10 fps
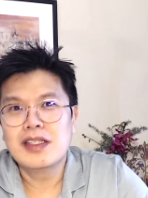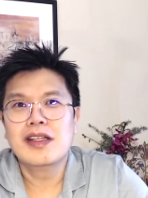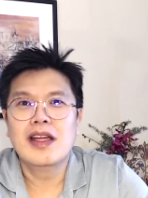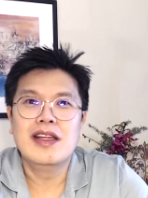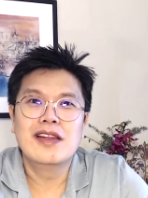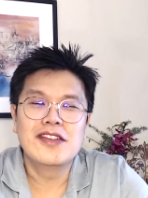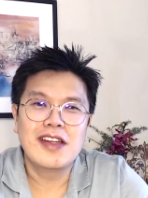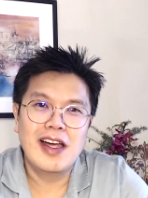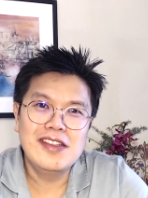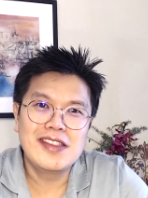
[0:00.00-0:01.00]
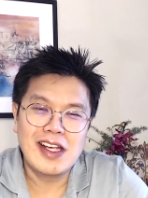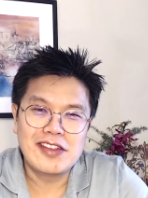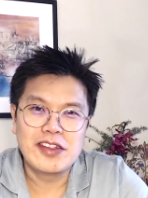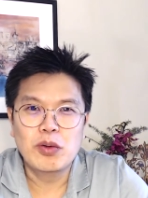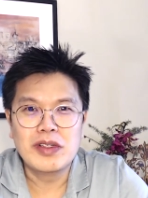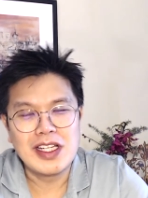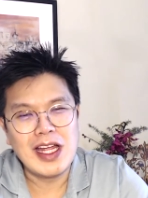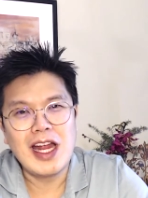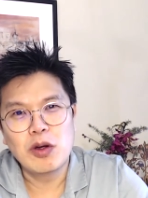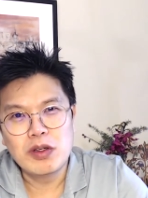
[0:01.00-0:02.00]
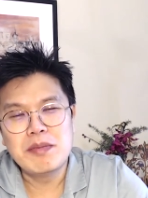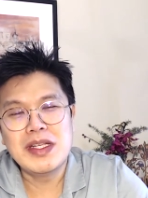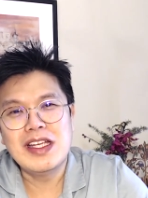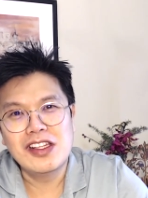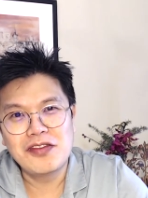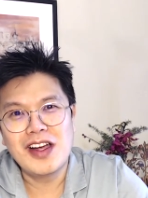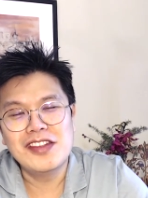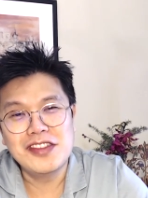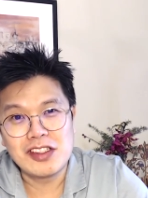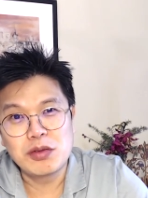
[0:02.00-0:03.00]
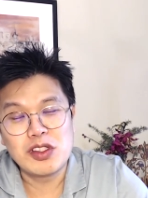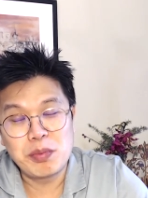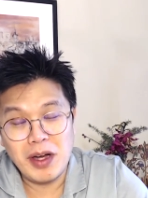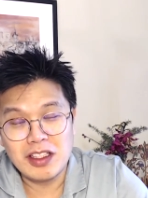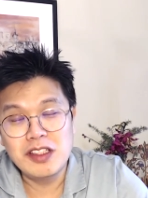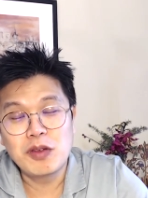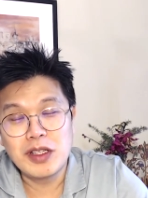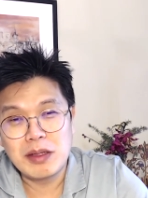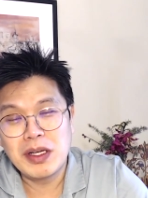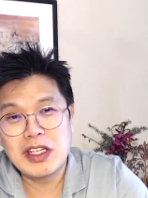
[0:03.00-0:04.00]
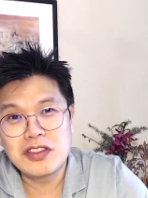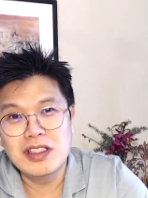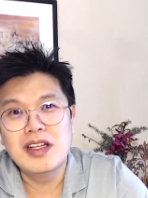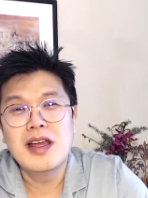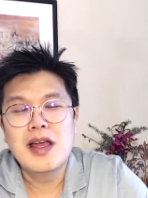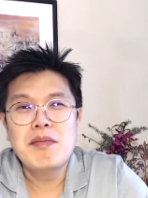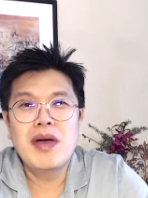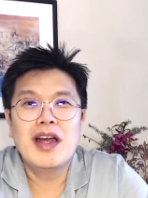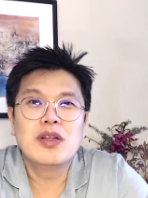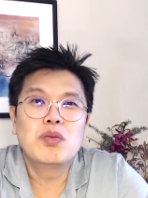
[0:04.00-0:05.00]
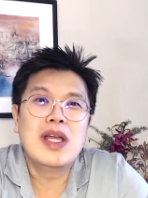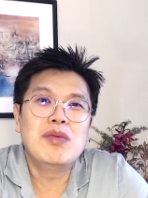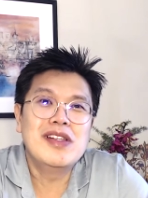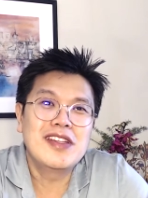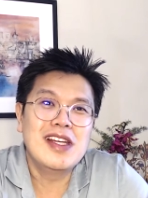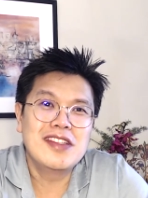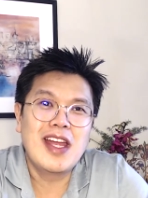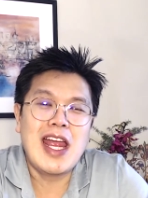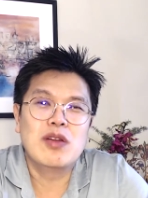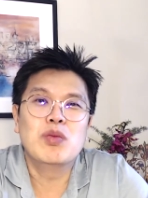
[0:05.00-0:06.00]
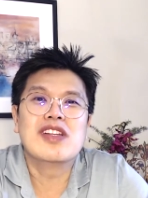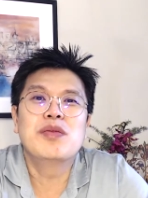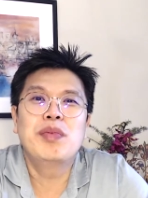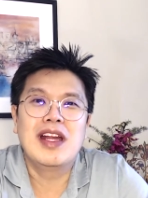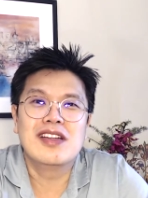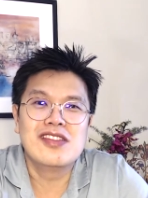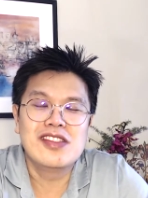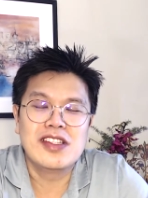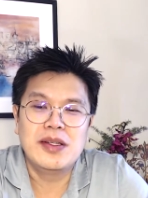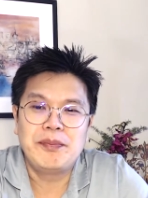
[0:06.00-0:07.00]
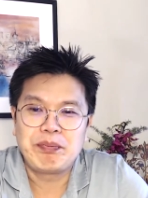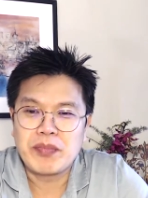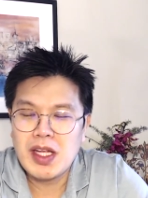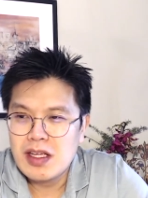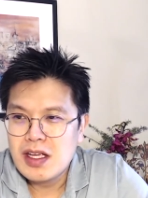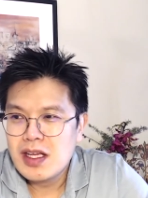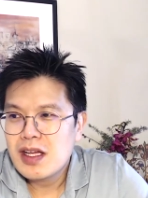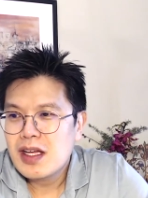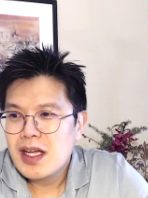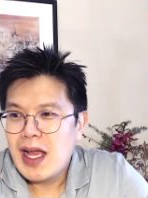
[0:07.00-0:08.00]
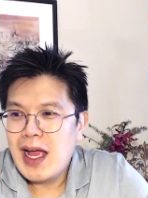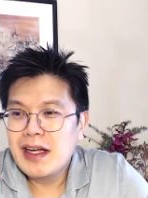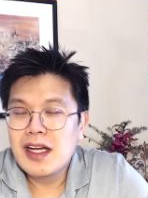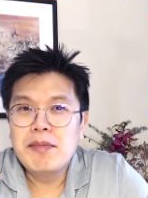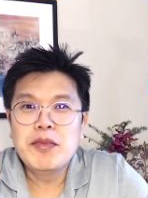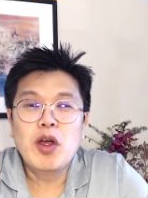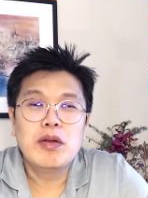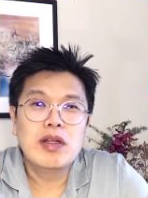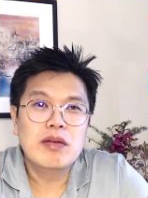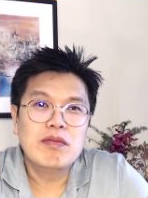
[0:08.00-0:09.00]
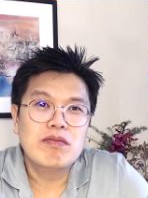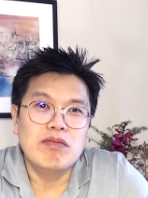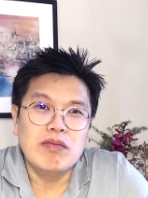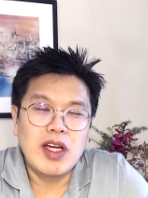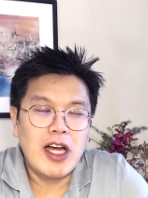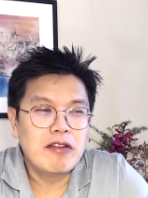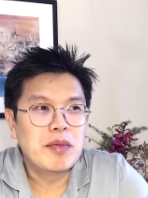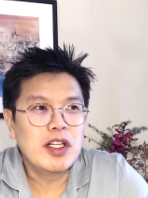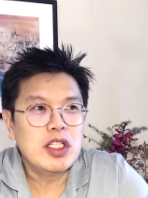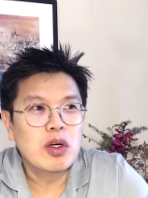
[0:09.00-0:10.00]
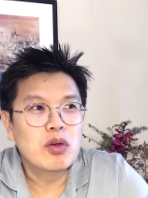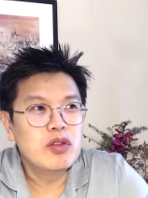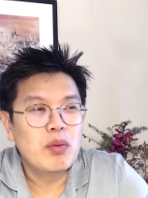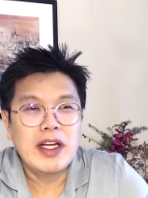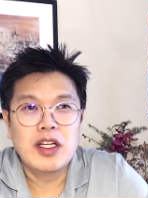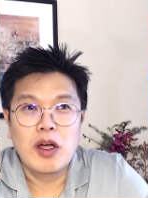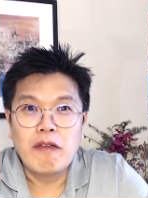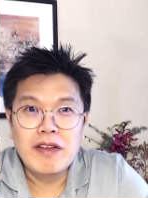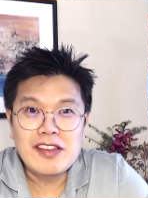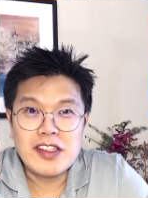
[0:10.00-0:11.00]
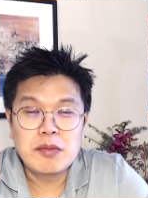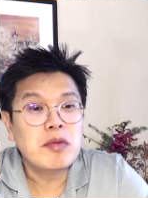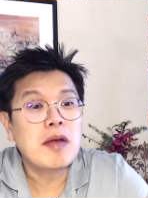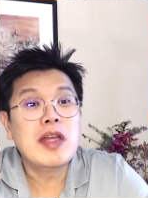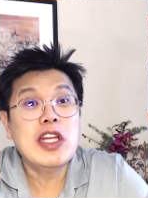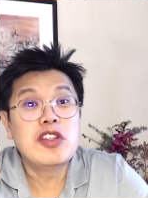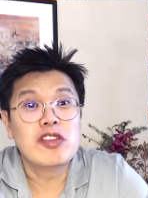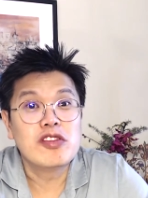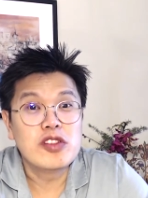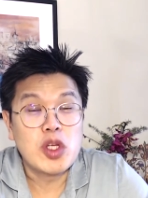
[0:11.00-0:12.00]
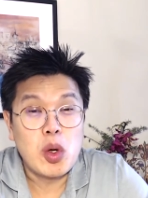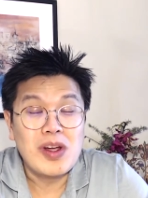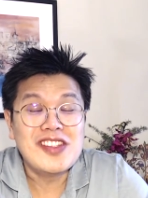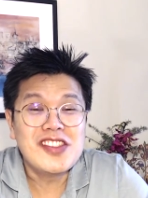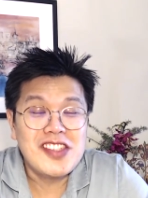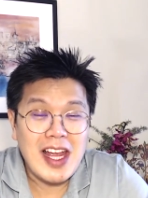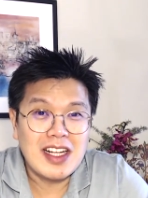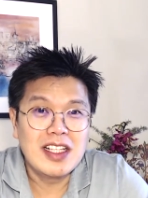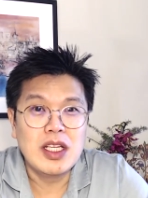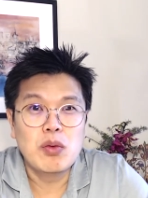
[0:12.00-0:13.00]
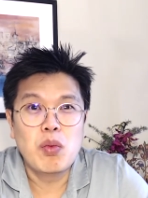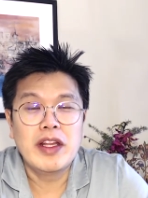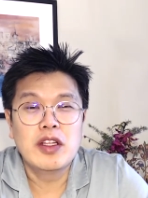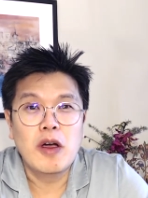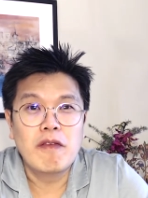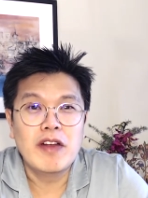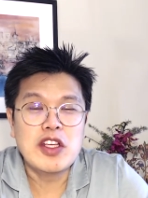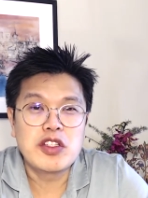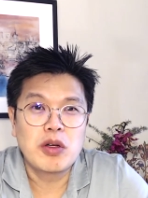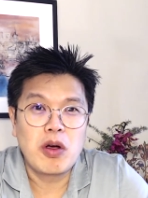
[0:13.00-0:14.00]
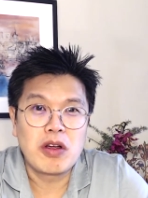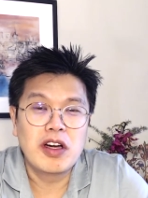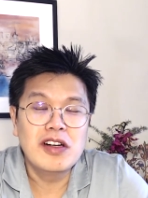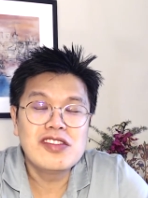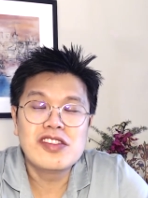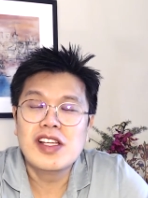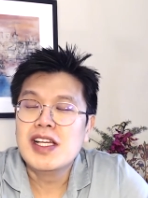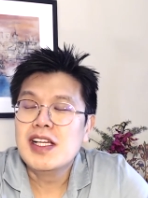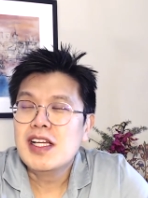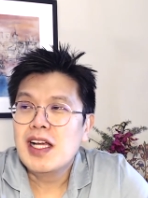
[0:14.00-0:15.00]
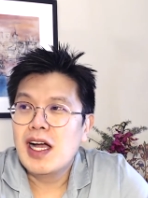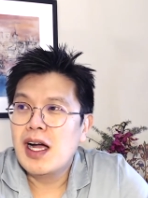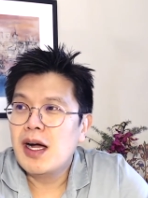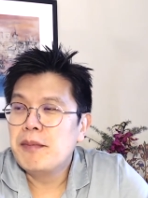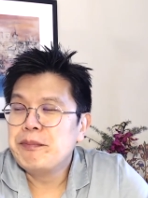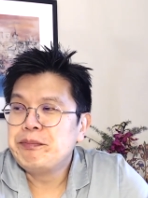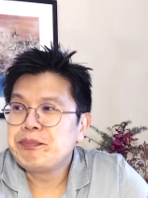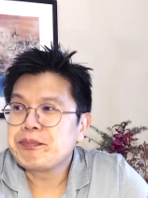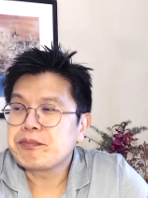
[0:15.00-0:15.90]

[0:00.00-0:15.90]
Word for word: in size, yes, only can only be as far as six weeks pregnant for that patient, but the way we say is eight weeks pregnancy. And um, not everybody knows when they ovulate. Some of my patients know exactly when the ovulation occurs. Um,